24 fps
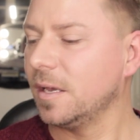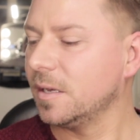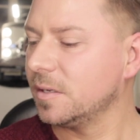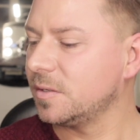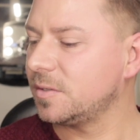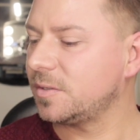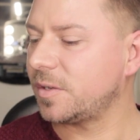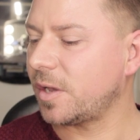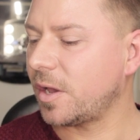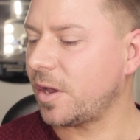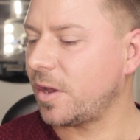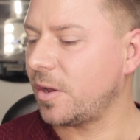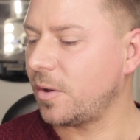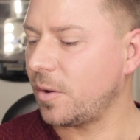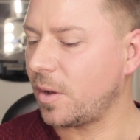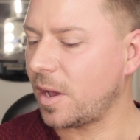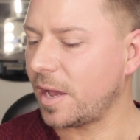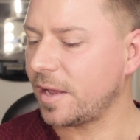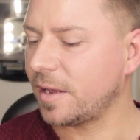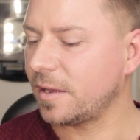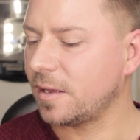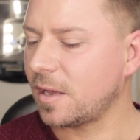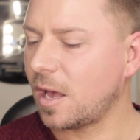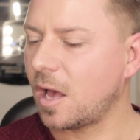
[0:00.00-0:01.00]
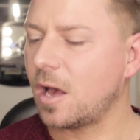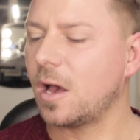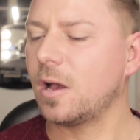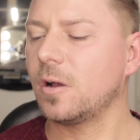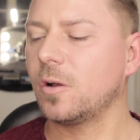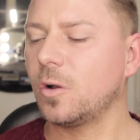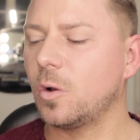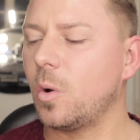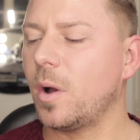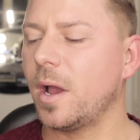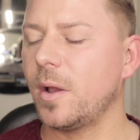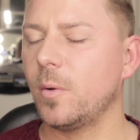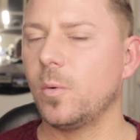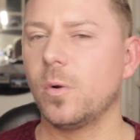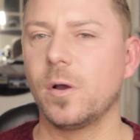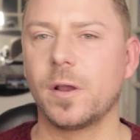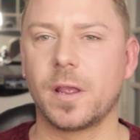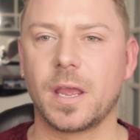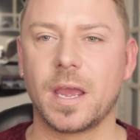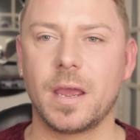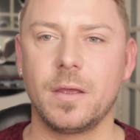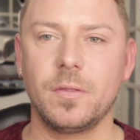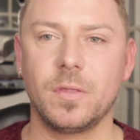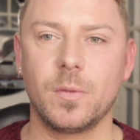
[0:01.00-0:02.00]
So I can't quite
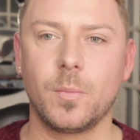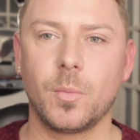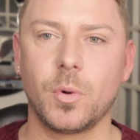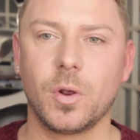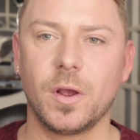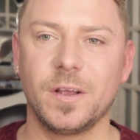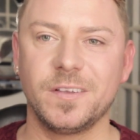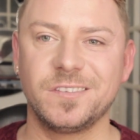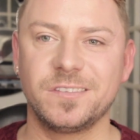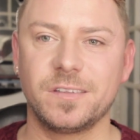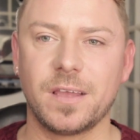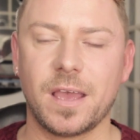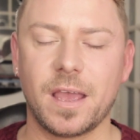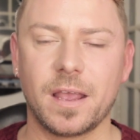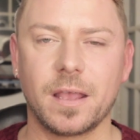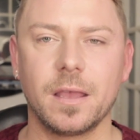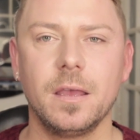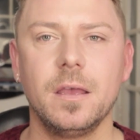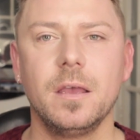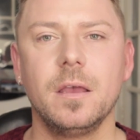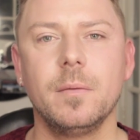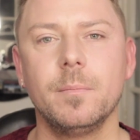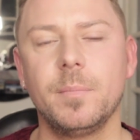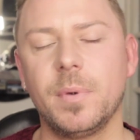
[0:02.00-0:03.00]
work out the price tag,